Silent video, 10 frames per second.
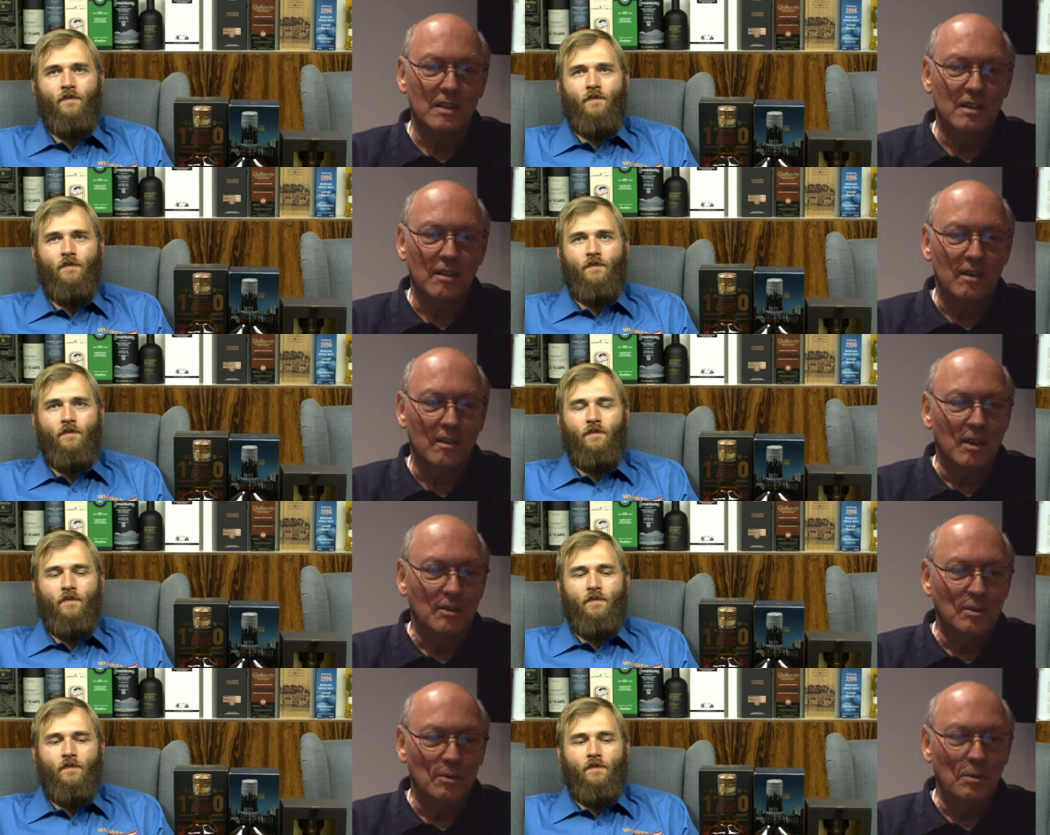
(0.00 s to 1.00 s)
Speaker 1: uh, to
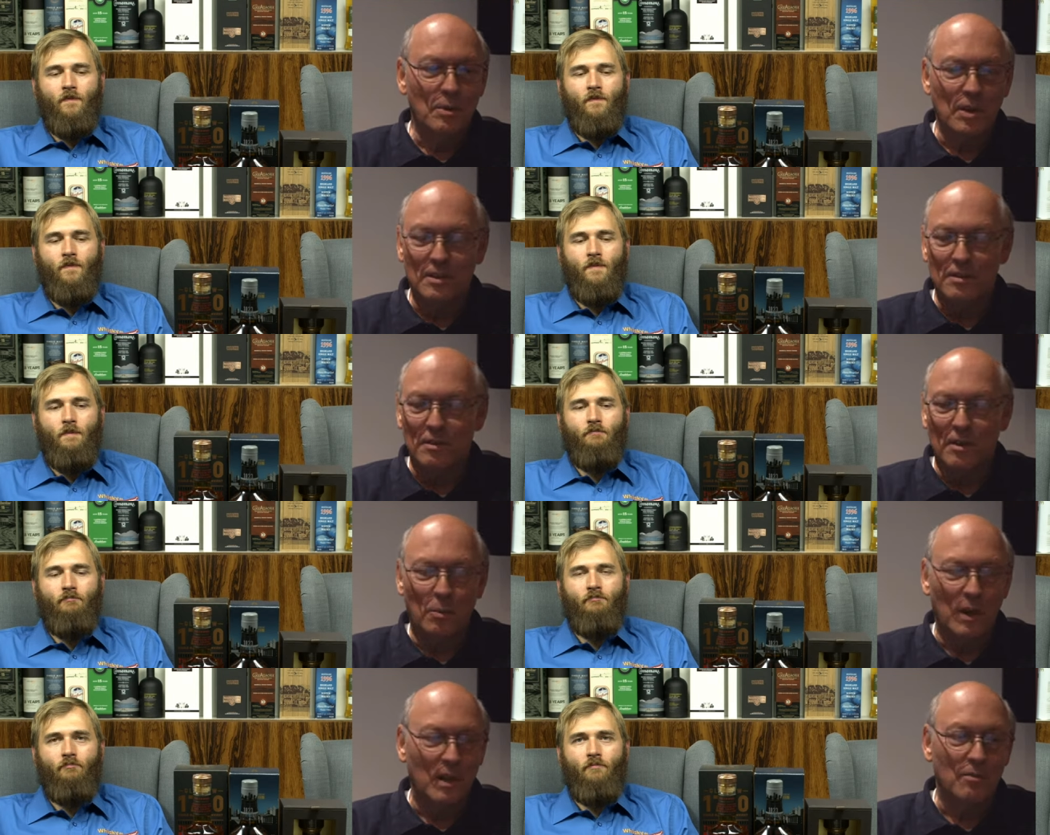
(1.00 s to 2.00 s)
do this uh,
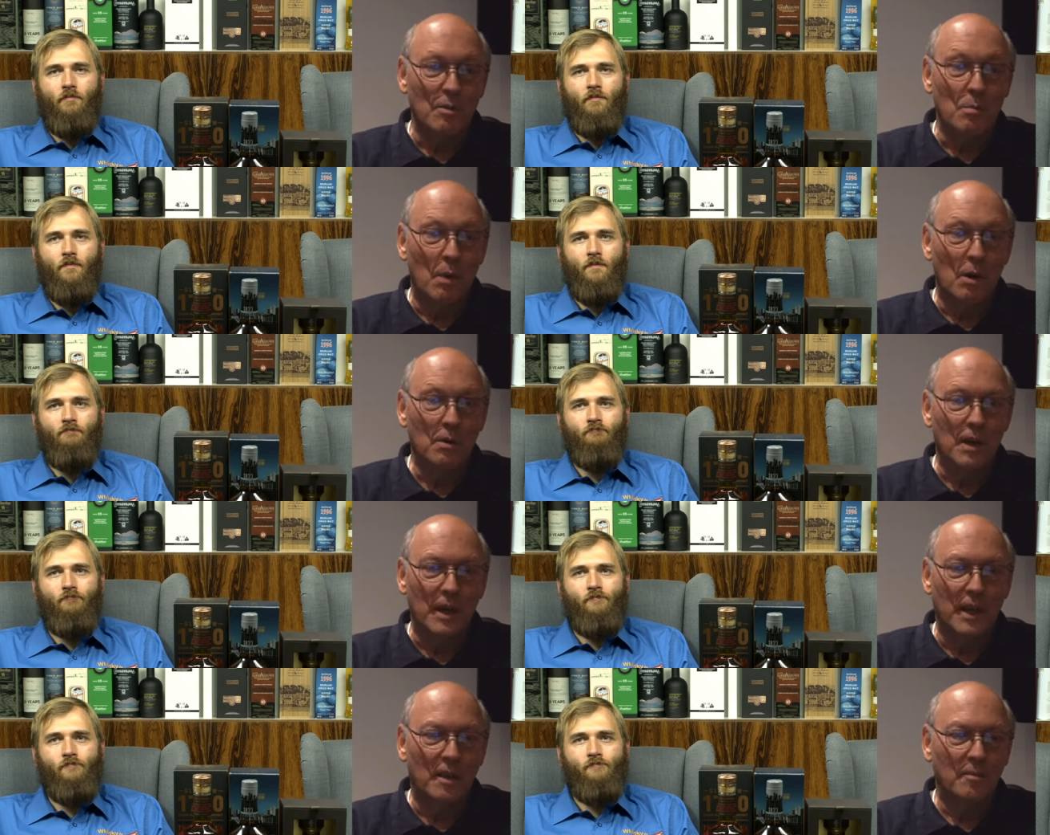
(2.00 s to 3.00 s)
well
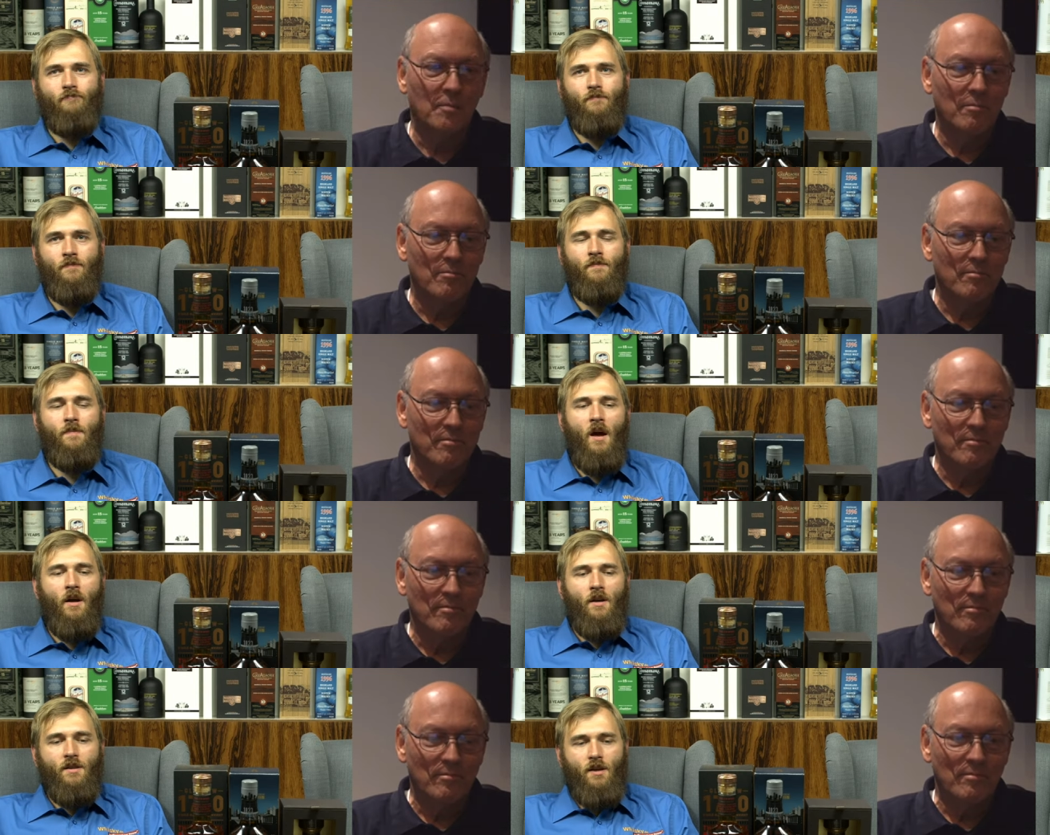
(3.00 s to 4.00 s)
remotely. Mm-hmm.
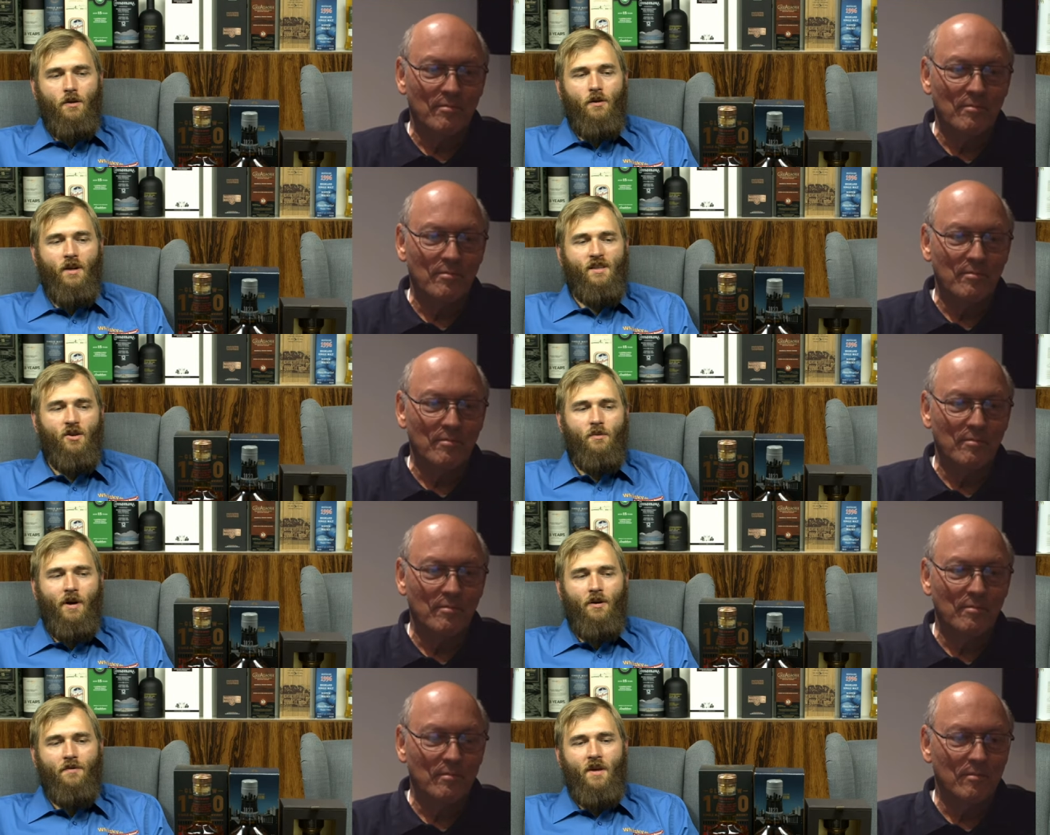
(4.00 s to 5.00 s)
Speaker 2: So let's talk
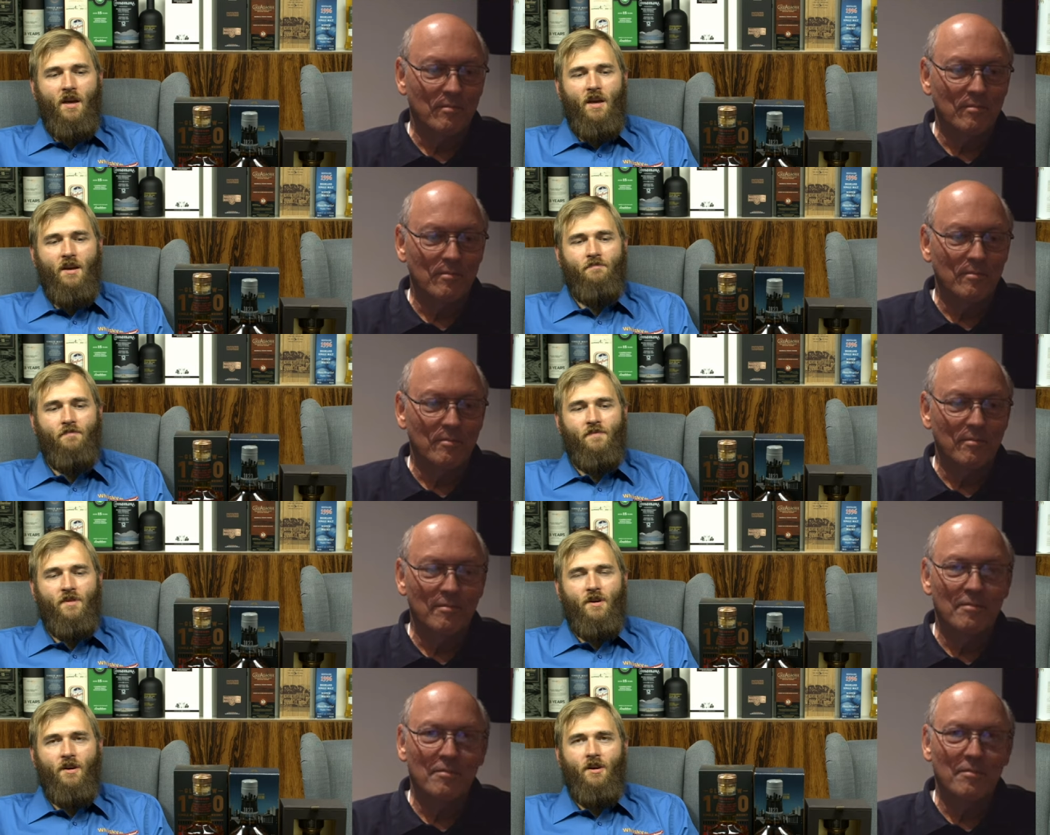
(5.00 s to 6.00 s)
about the
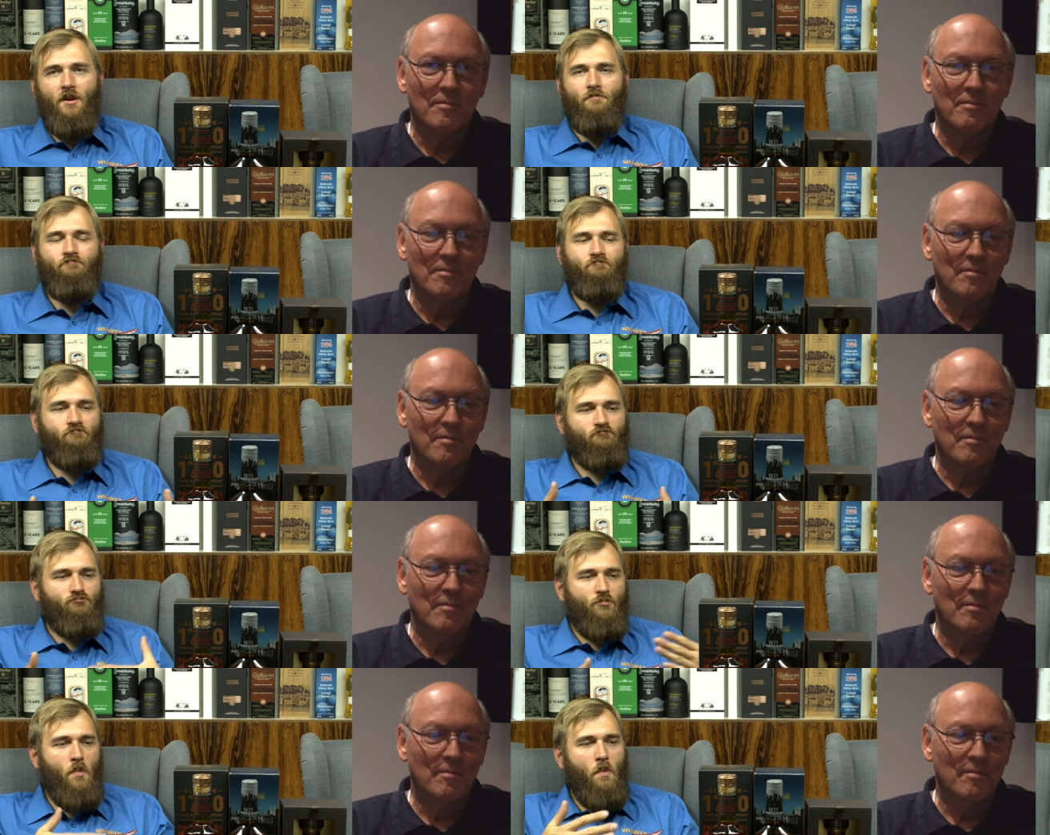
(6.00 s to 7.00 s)
the um,
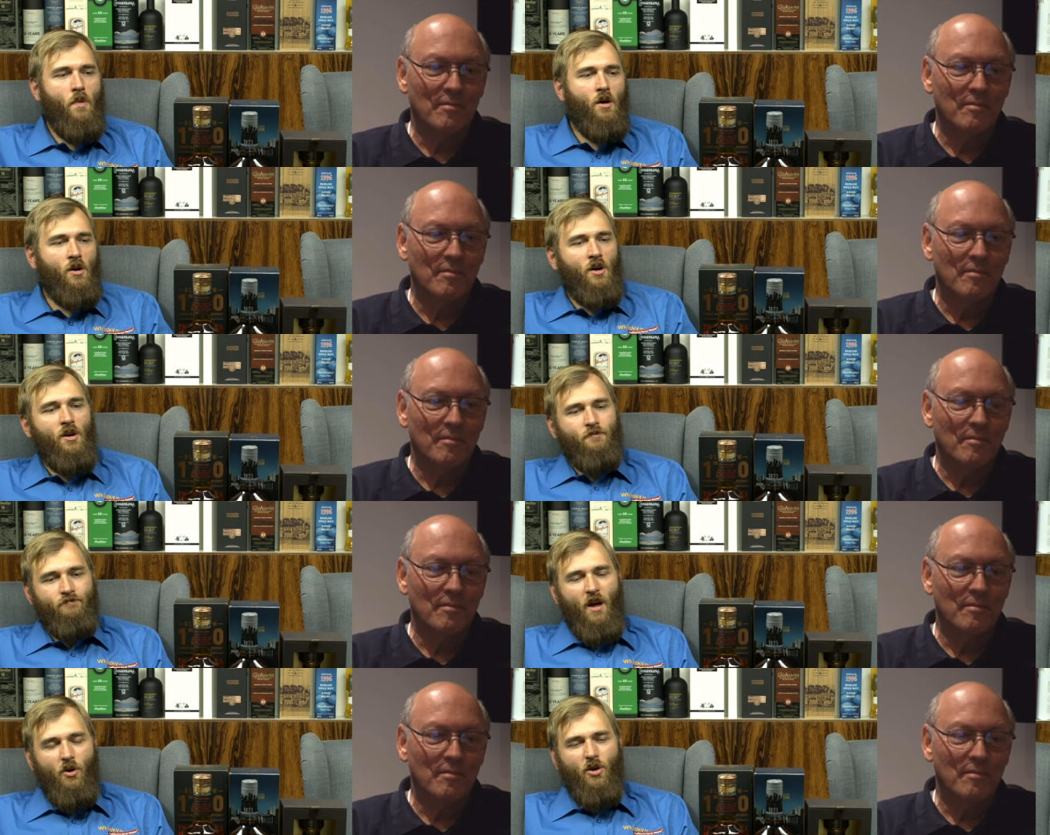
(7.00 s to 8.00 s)

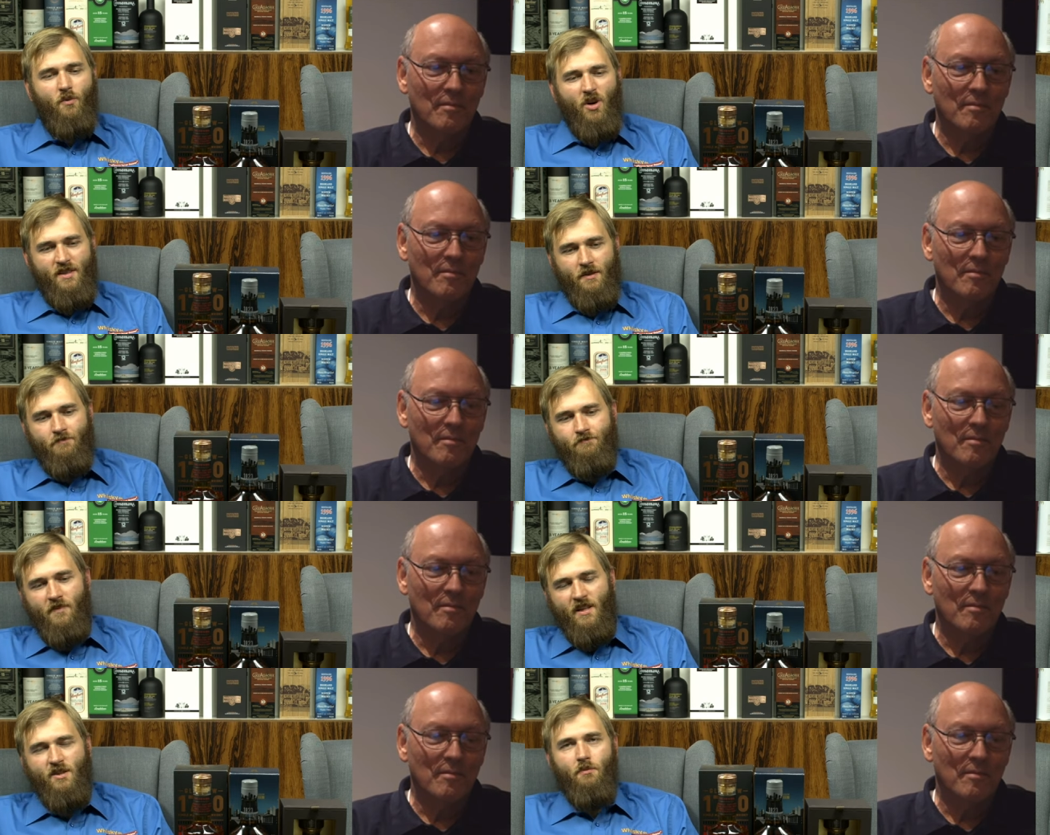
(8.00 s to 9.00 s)
how good was it?
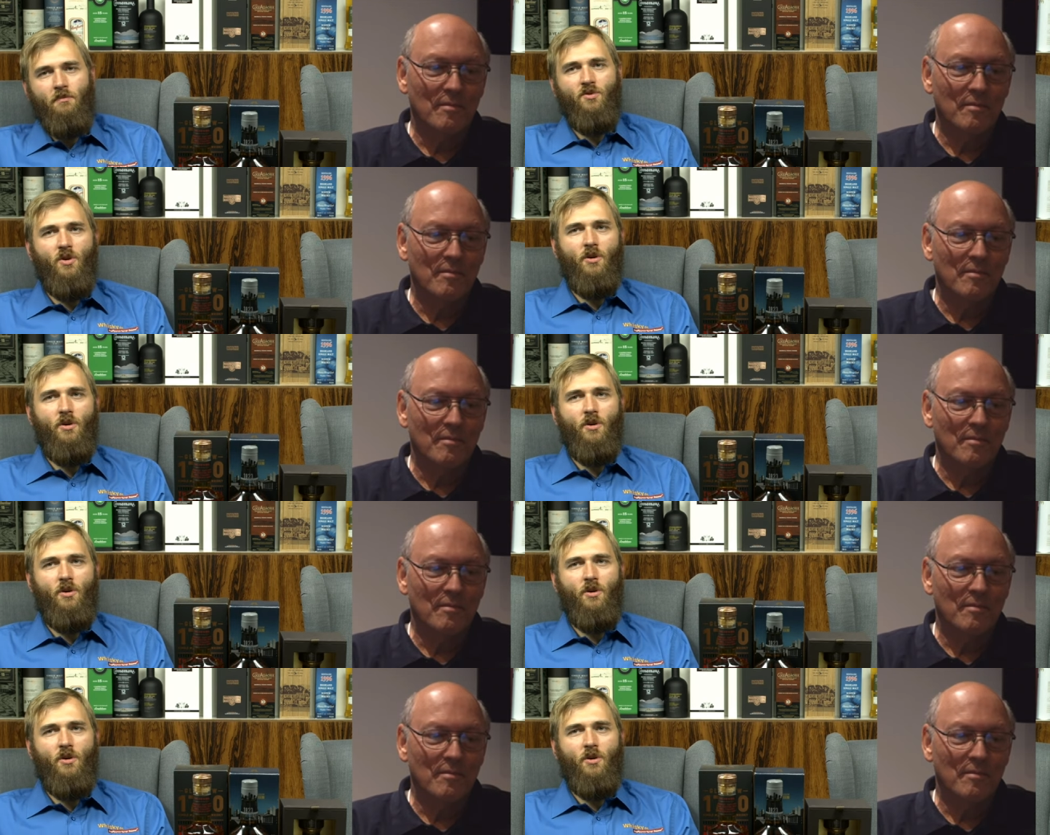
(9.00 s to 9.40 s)
Let's com- do a